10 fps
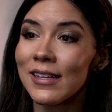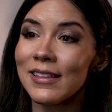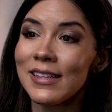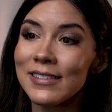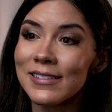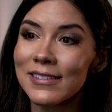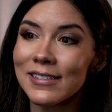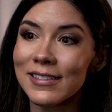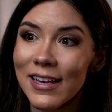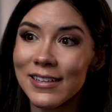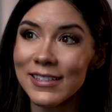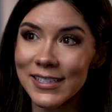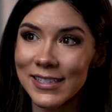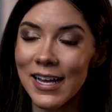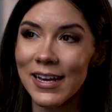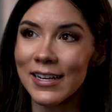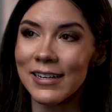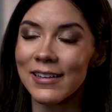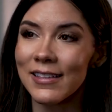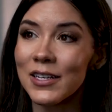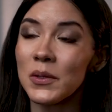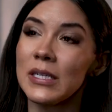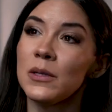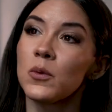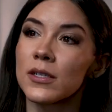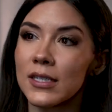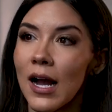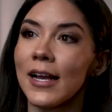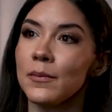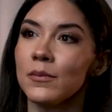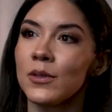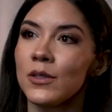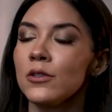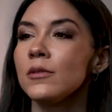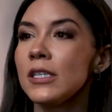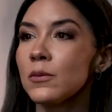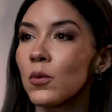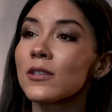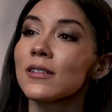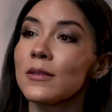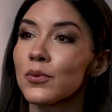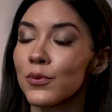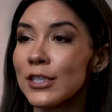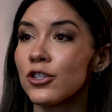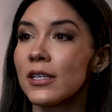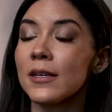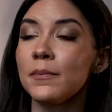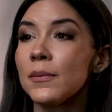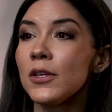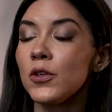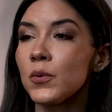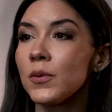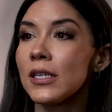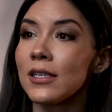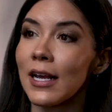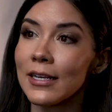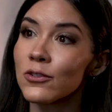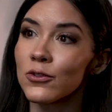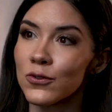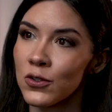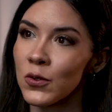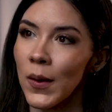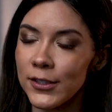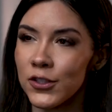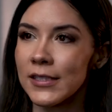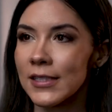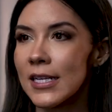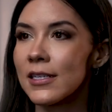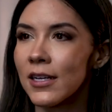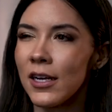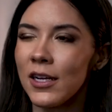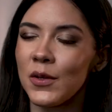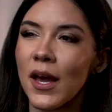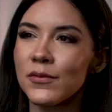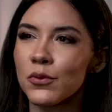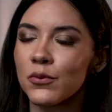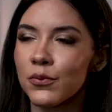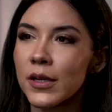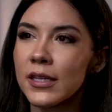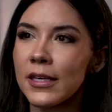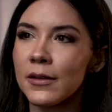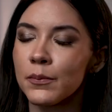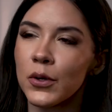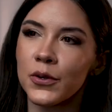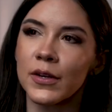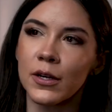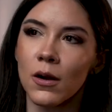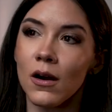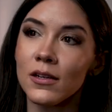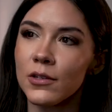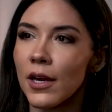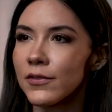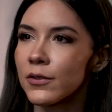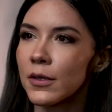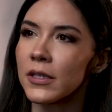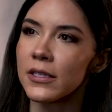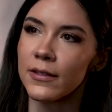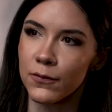this is likely a sign that you need more time. You need more deliberation, and maybe you need answers to questions that you haven't really put your finger on, you haven't completely